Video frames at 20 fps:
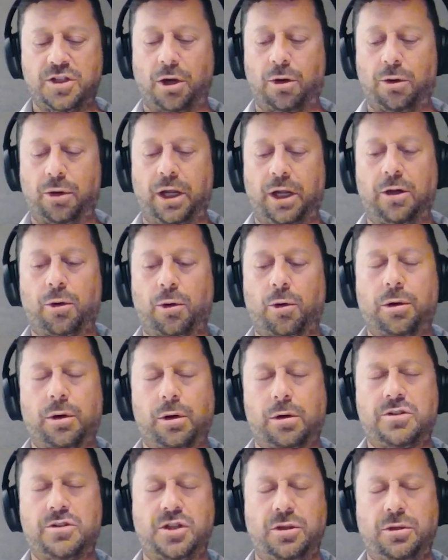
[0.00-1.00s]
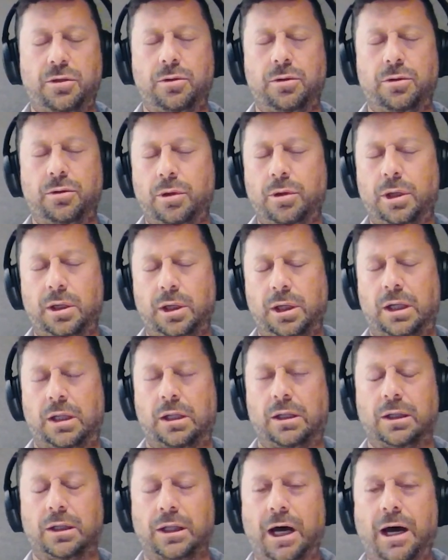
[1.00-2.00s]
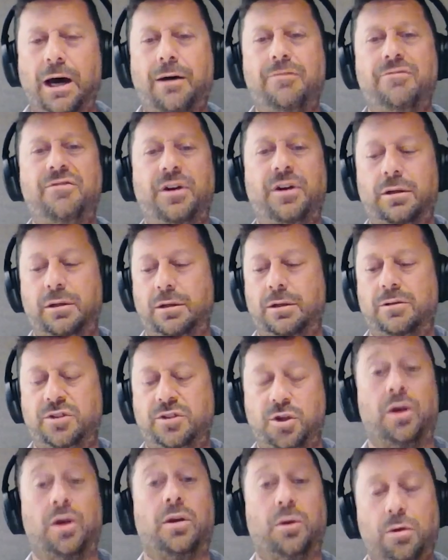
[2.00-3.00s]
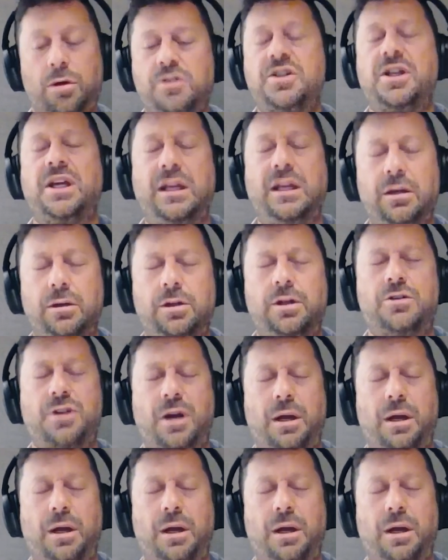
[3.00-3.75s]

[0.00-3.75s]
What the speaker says: So in order to heal